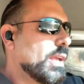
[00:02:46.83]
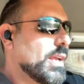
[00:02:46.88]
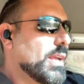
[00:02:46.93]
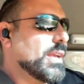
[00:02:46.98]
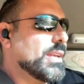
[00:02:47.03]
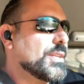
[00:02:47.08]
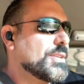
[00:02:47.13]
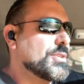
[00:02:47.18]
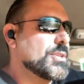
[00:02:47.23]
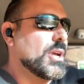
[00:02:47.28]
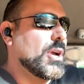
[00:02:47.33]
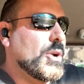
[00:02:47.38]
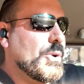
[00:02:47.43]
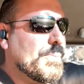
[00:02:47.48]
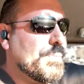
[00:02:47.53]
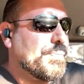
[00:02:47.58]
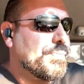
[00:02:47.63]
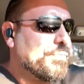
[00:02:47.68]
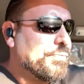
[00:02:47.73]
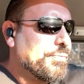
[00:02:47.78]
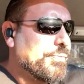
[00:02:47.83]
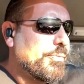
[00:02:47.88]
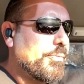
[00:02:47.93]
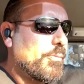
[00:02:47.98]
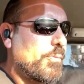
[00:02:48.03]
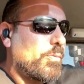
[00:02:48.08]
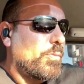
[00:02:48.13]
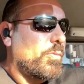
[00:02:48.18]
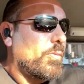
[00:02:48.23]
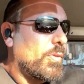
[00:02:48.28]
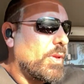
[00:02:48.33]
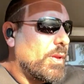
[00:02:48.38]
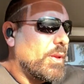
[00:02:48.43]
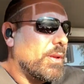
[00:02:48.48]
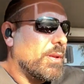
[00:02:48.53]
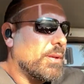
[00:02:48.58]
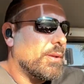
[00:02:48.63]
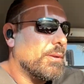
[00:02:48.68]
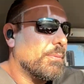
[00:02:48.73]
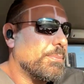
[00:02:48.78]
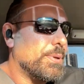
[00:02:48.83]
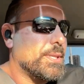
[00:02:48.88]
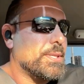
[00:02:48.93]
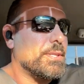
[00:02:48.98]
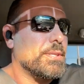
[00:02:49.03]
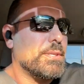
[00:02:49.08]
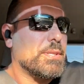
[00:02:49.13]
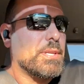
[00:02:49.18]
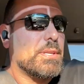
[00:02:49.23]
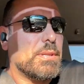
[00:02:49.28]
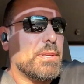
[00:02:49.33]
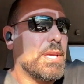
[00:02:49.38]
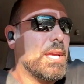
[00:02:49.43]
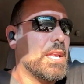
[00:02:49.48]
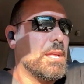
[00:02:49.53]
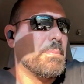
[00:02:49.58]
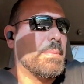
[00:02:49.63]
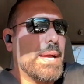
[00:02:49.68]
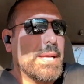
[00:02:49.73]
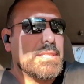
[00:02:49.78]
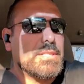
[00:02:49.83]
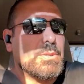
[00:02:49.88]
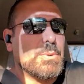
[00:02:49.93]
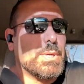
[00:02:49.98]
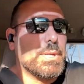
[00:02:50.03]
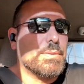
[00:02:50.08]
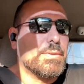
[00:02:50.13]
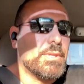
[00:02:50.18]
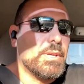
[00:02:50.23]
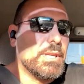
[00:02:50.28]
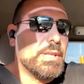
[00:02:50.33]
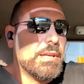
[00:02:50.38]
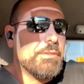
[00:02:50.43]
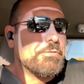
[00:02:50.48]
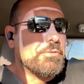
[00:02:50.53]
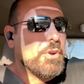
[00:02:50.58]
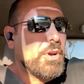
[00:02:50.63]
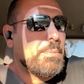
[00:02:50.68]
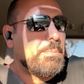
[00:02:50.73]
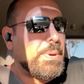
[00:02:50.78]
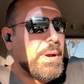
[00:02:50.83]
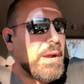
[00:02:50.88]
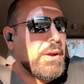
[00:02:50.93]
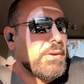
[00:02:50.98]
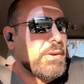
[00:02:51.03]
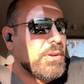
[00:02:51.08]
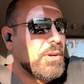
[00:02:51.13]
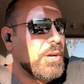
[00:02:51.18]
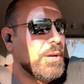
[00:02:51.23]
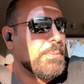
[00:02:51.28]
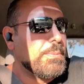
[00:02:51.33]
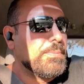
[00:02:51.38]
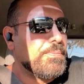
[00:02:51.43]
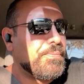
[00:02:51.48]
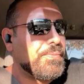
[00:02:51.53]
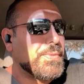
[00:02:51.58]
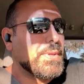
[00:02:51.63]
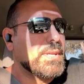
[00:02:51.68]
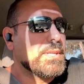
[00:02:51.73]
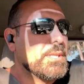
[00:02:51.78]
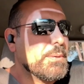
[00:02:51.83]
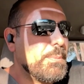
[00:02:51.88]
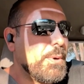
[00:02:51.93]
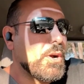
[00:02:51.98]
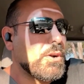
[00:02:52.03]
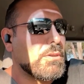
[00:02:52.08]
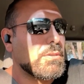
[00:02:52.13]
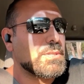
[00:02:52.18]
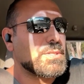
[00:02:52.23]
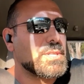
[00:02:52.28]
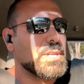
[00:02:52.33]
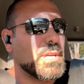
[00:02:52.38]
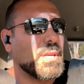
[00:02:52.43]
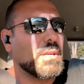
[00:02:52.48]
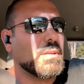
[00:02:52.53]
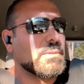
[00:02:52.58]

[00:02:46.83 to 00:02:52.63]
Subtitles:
So, but getting back to it, the left-right paradigm, democracy,